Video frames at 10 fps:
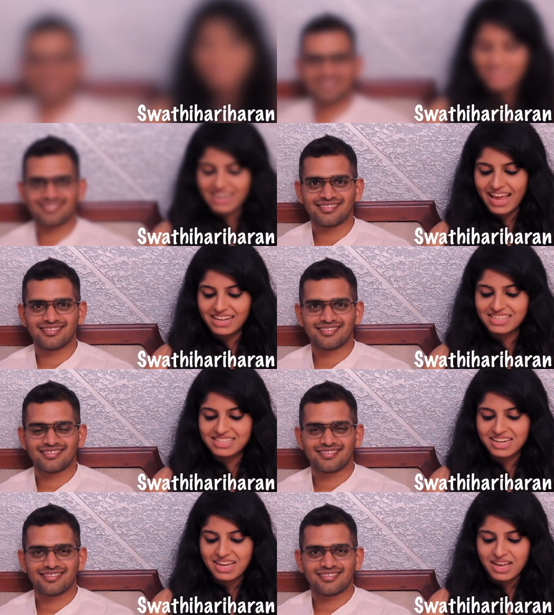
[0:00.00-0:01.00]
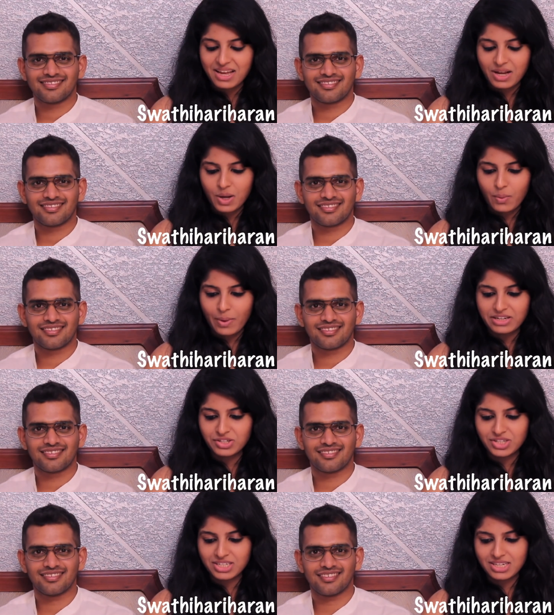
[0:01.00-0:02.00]
Speaker 1: so the next
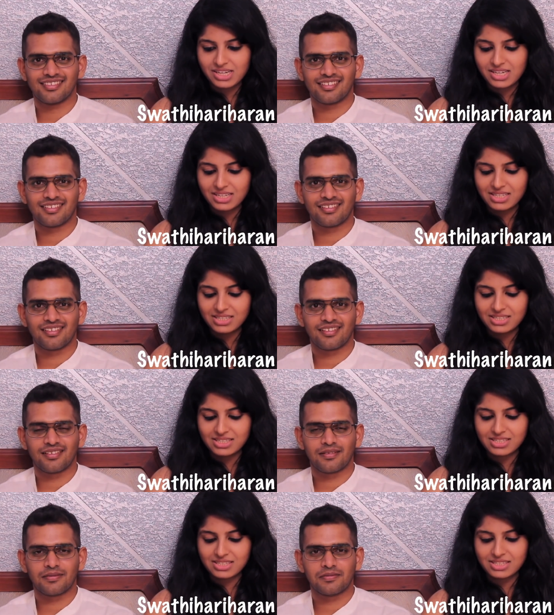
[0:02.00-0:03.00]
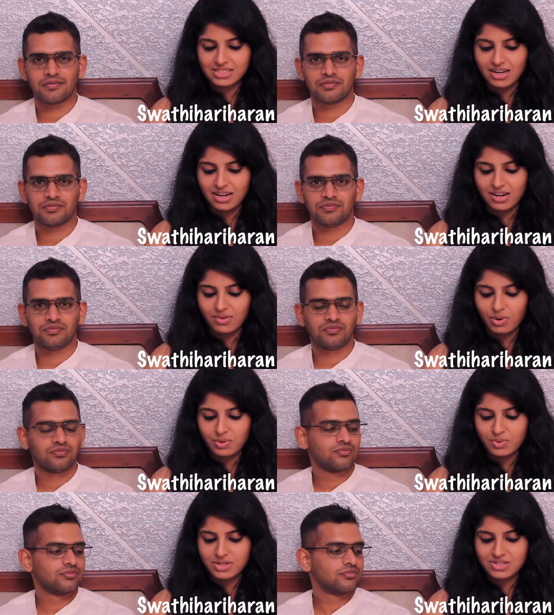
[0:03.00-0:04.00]
question is uh,
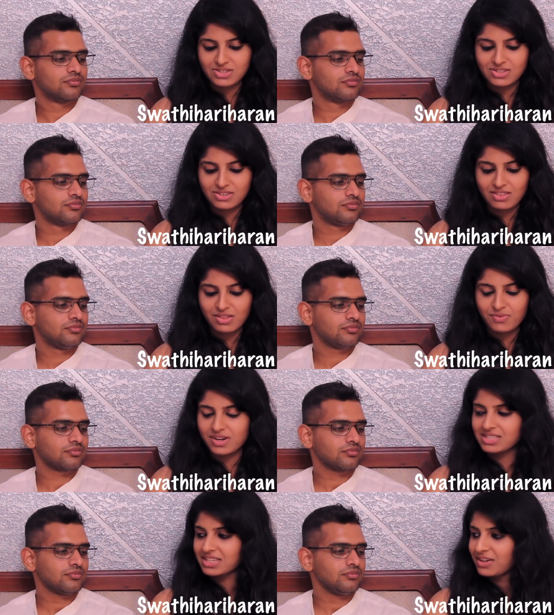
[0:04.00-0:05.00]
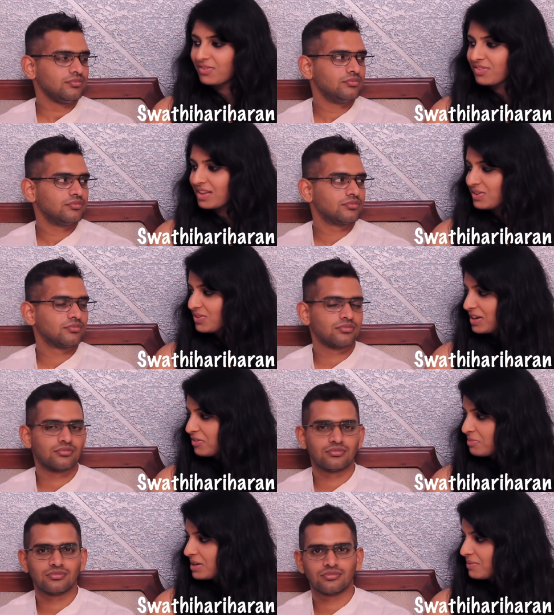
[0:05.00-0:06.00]
what was the first gift that you
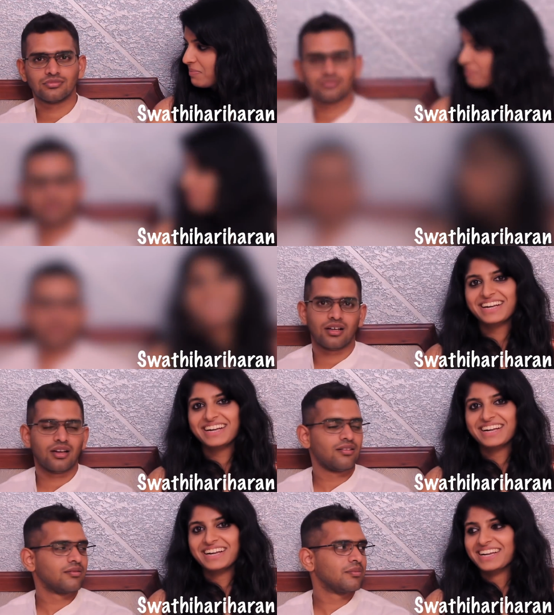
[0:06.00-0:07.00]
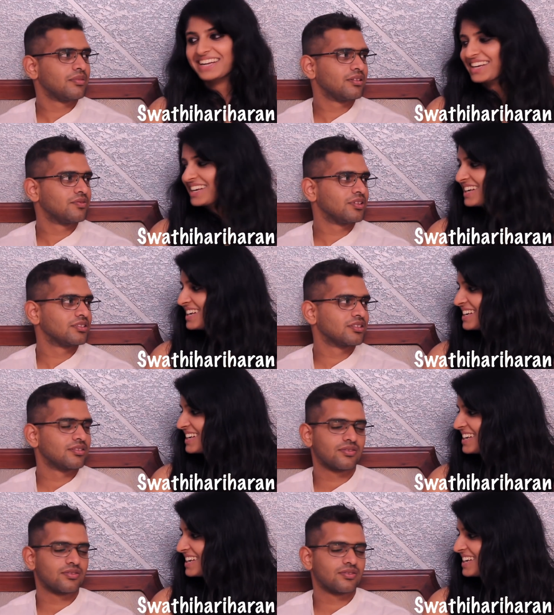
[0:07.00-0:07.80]
gave me?
Speaker 2: I don't remember the first